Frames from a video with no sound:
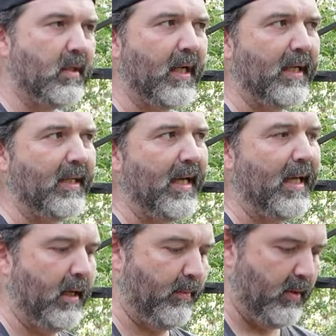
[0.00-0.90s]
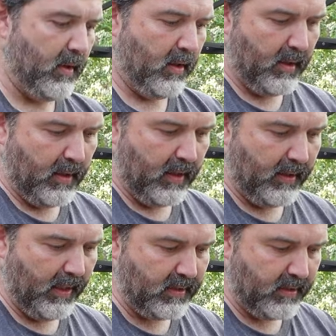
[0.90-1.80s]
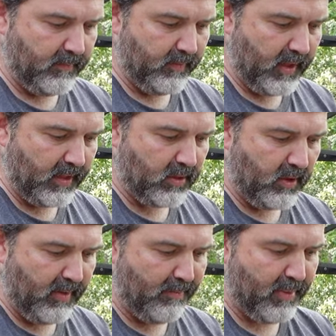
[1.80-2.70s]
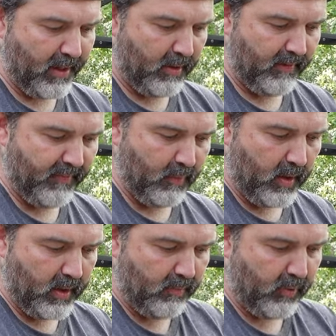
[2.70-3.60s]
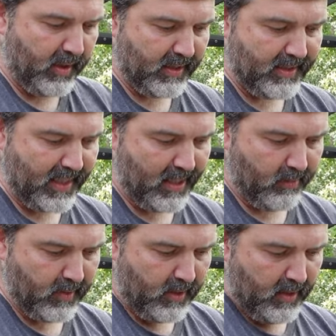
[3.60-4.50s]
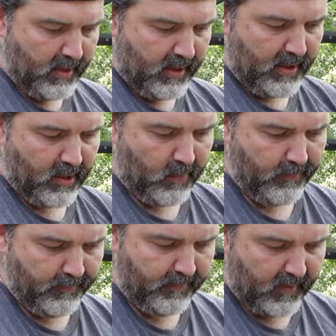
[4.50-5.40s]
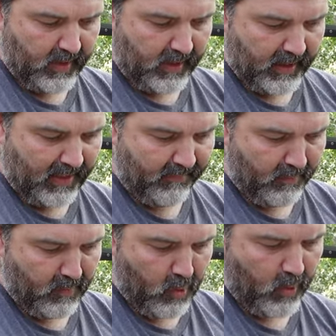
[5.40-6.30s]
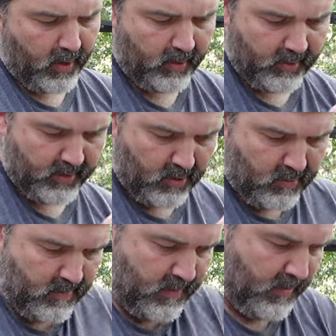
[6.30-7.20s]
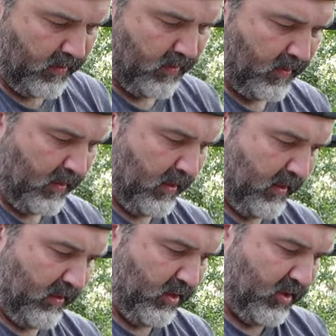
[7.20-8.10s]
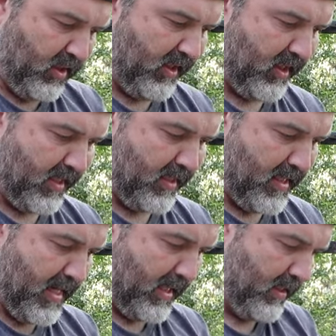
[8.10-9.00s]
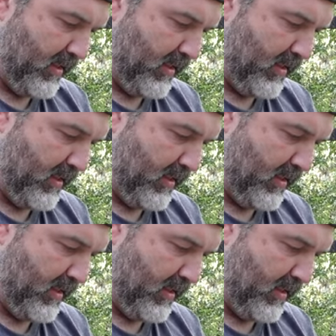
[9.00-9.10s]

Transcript: tighten that up, and that's that's gonna be better. And if you wanted to bring this down, you know, like even more so, just to get that neck